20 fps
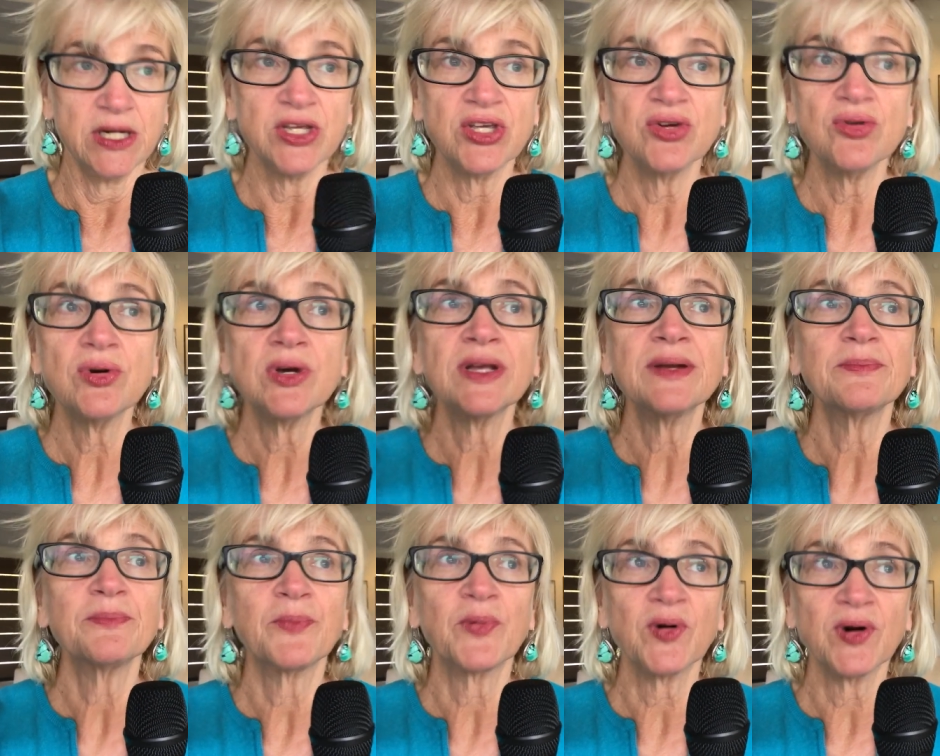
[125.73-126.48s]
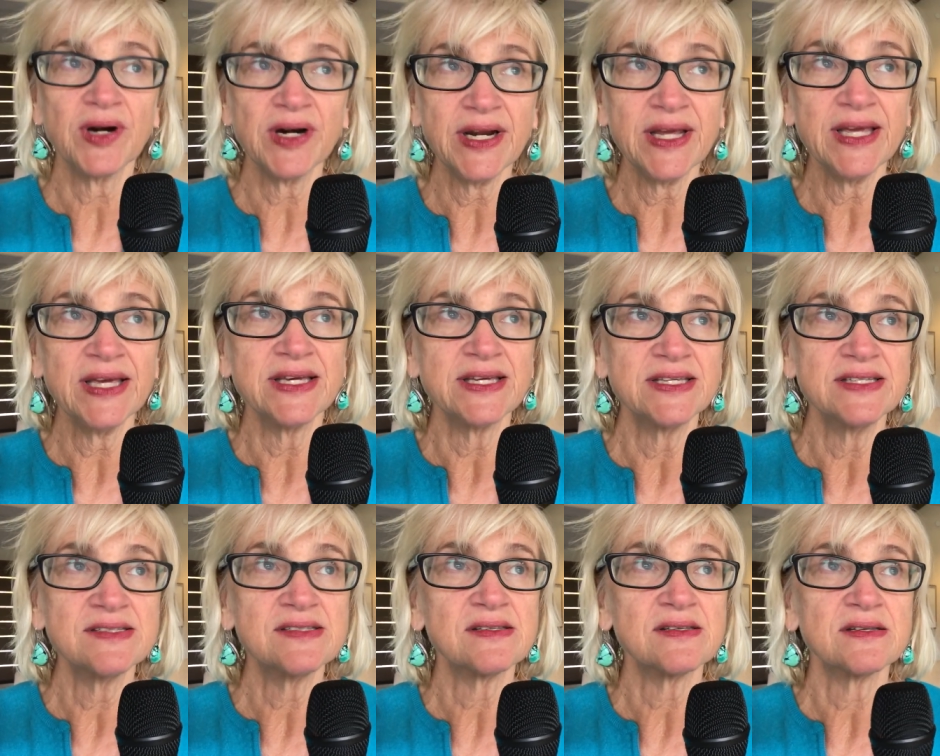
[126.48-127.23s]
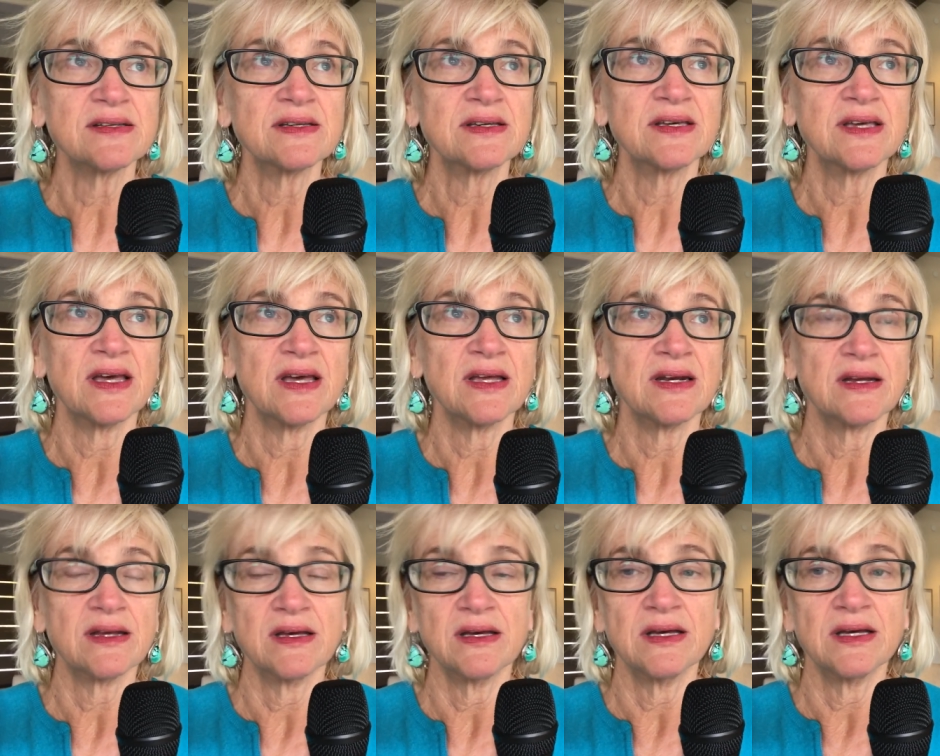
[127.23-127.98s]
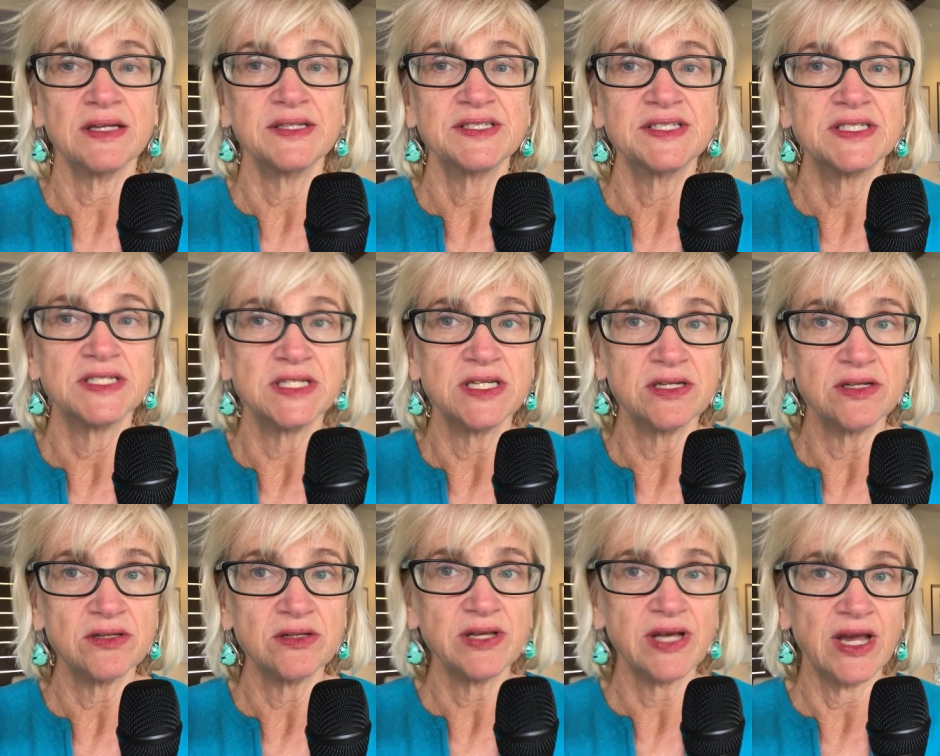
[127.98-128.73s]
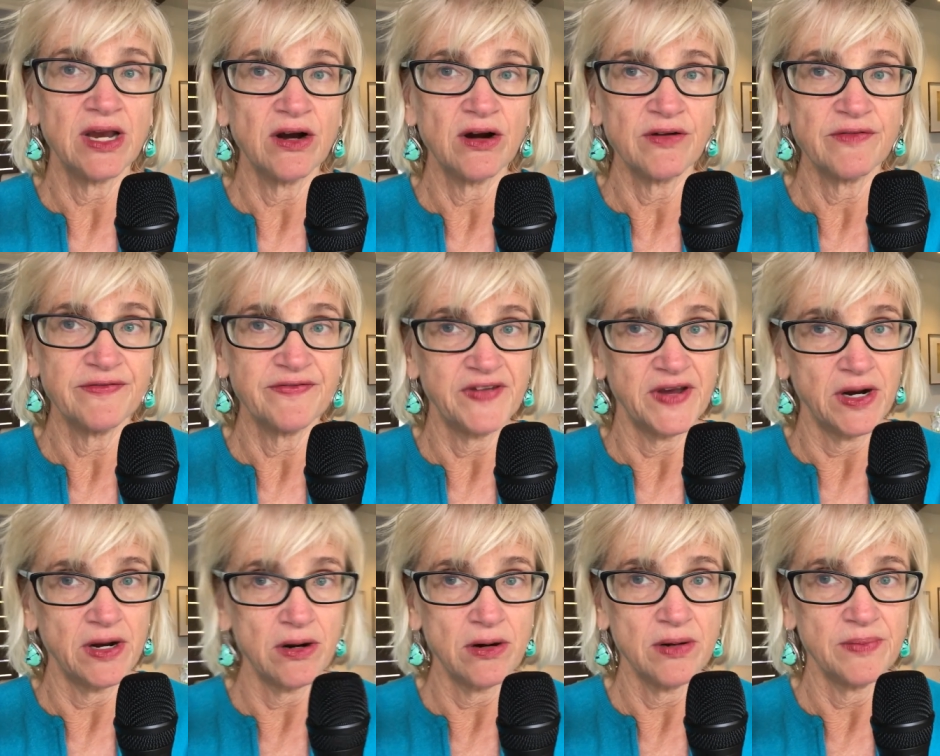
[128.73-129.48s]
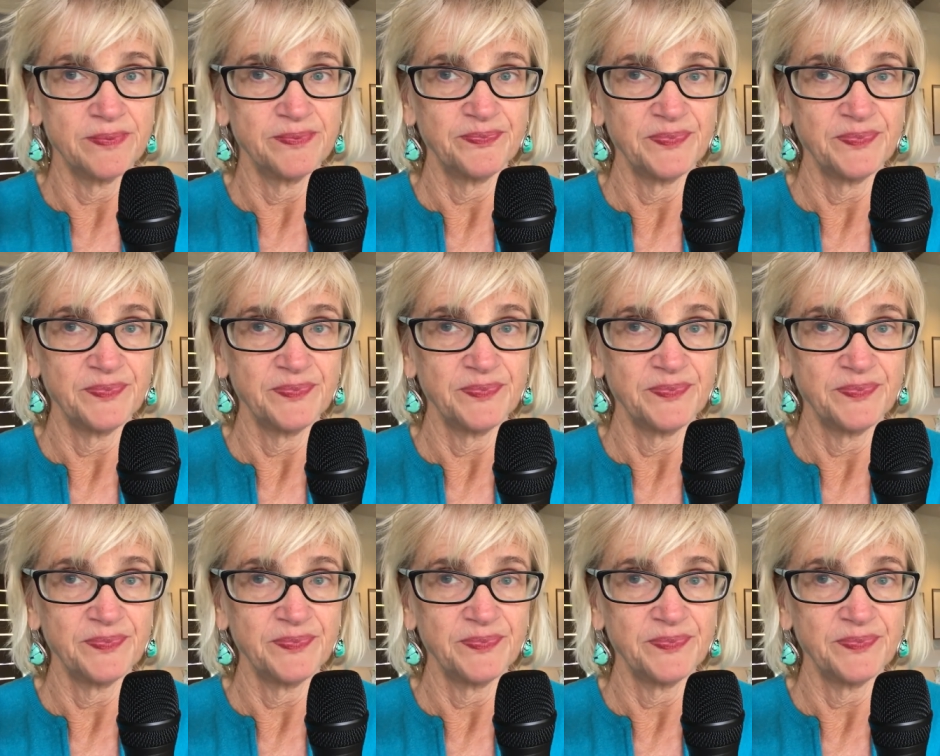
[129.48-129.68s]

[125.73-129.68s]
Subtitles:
You can pretty easily get a deal airfare.